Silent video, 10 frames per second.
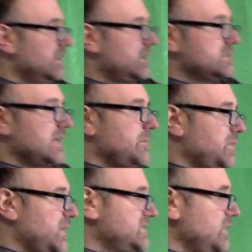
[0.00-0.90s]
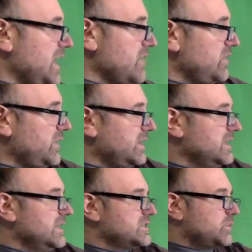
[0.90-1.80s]
because that applies to everything.
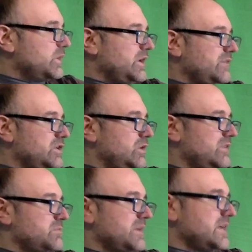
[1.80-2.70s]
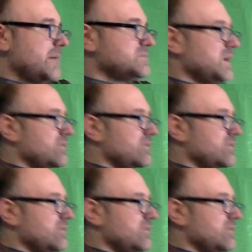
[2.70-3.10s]
So what did you have to do this? By times by